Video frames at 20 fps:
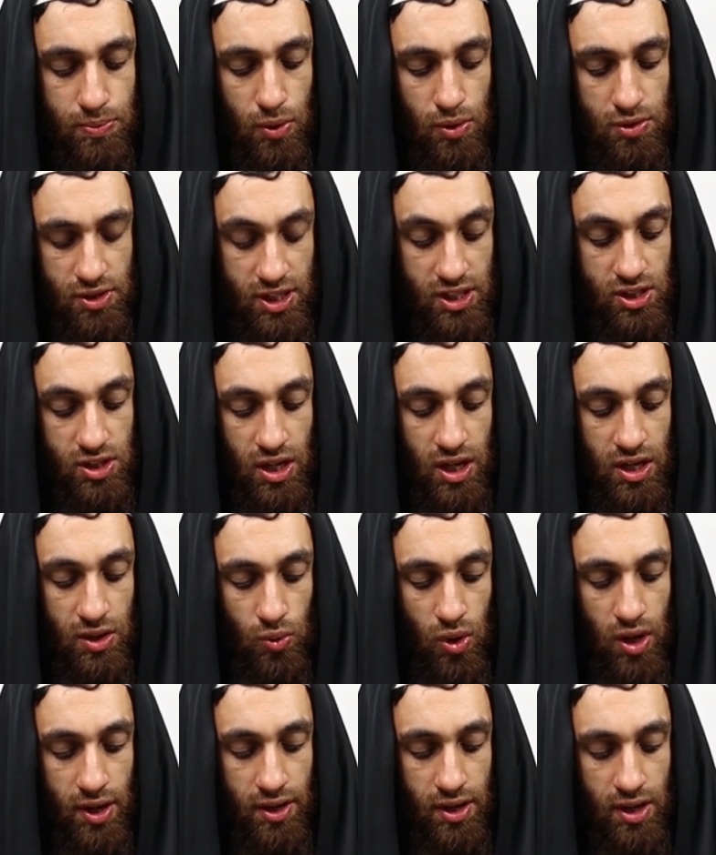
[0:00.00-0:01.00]
he was born
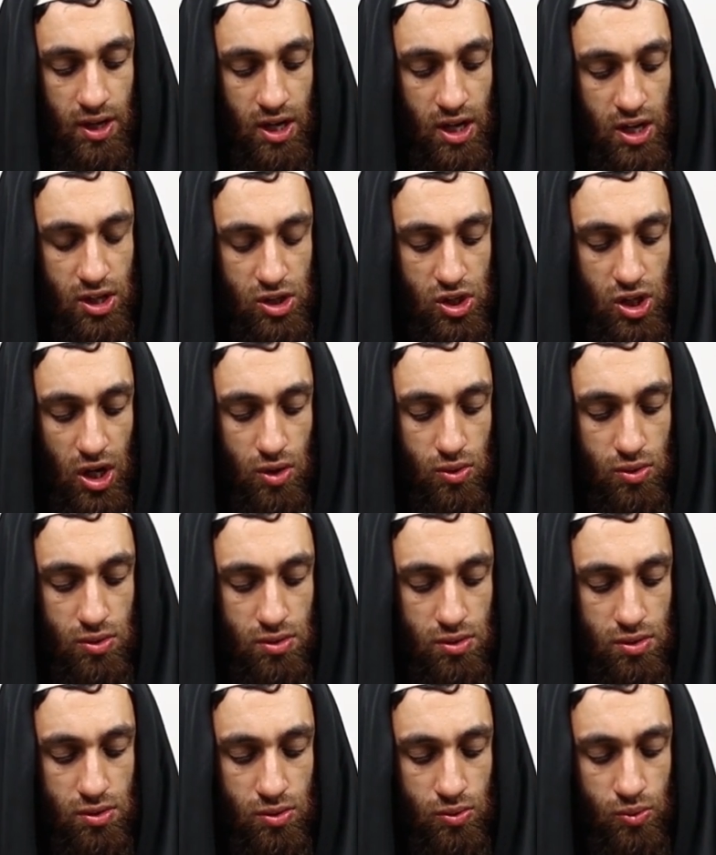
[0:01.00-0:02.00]
631.
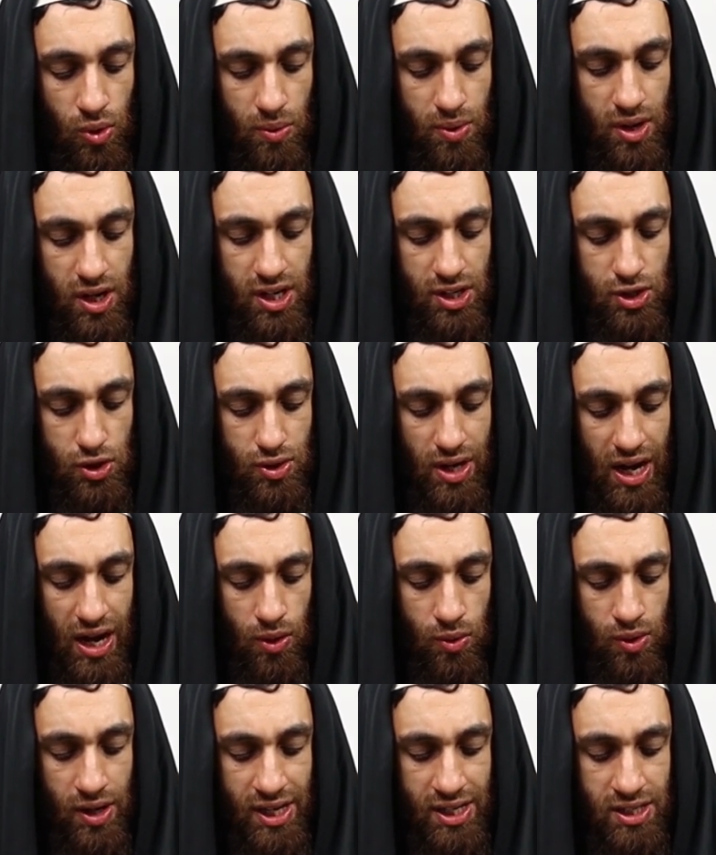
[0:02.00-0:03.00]
So what we're going to do
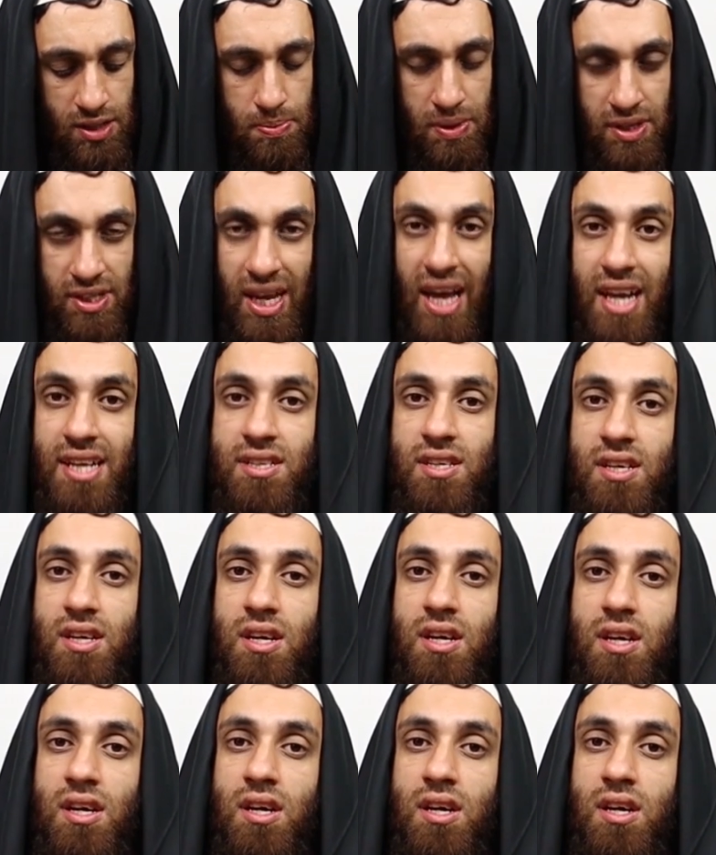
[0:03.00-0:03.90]
now is present